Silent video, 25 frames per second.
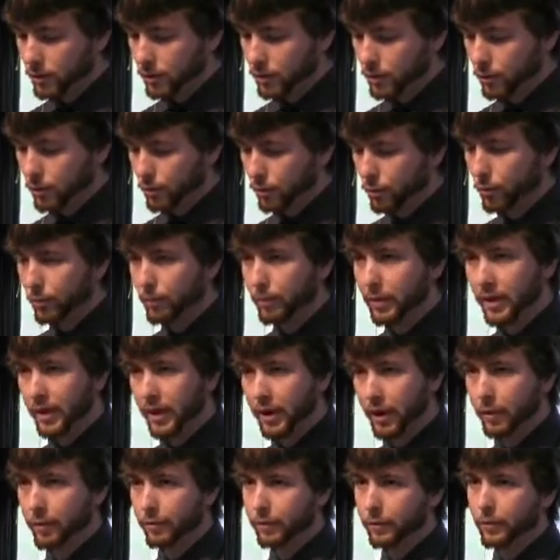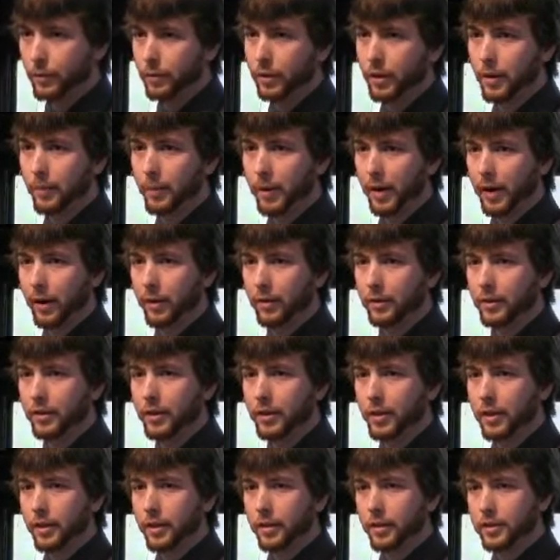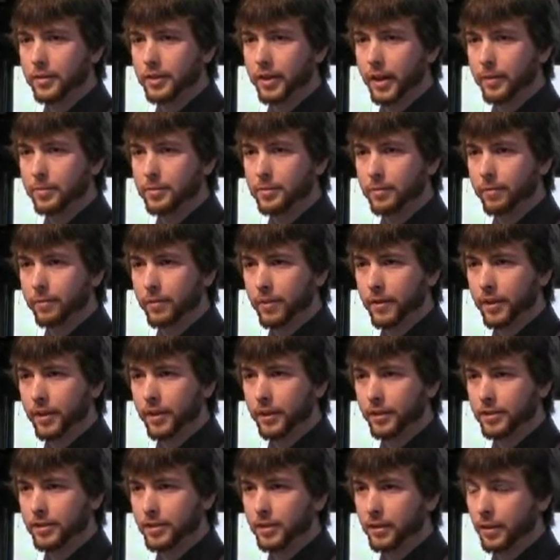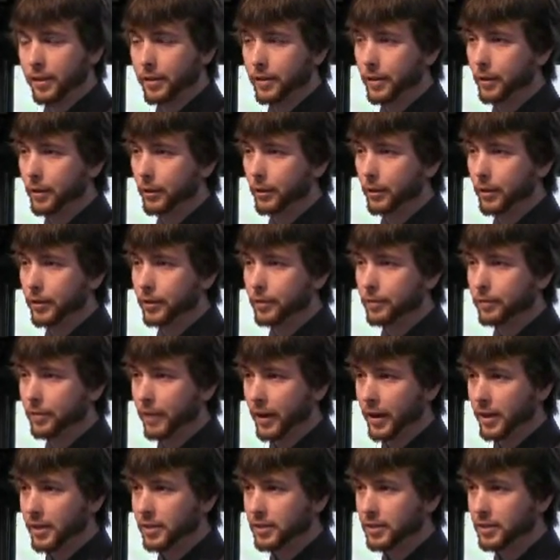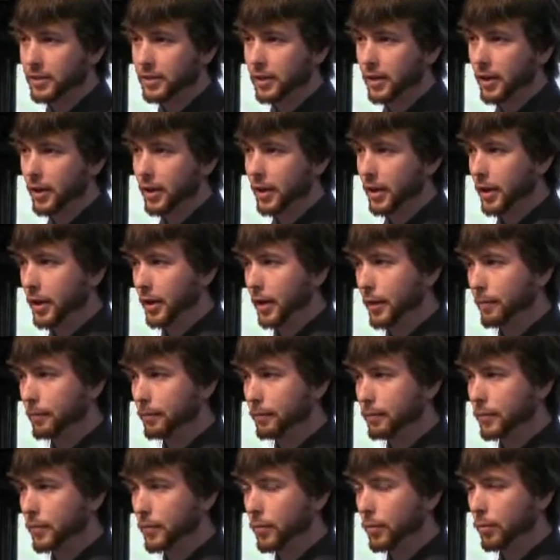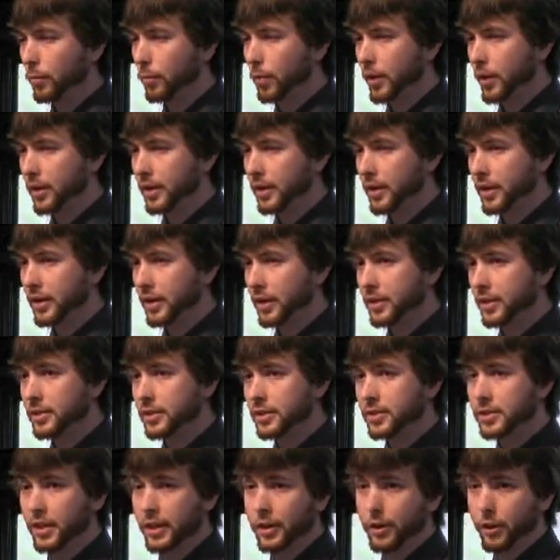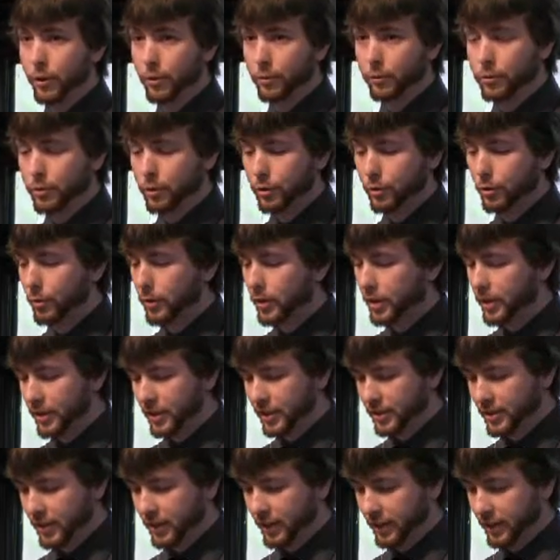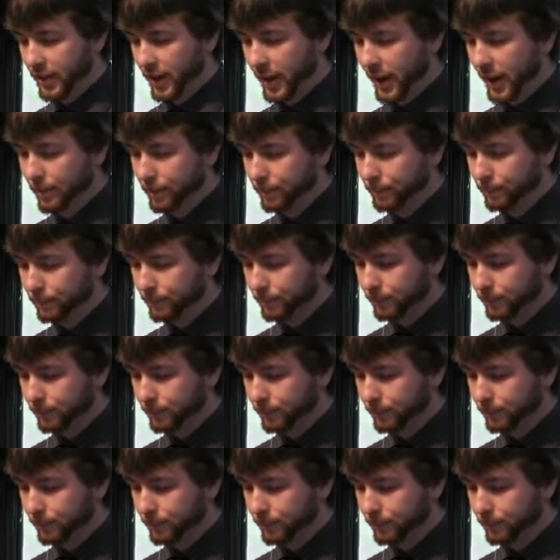to be careful about the types of things that they're going to face, what they need to say no to, and things like that.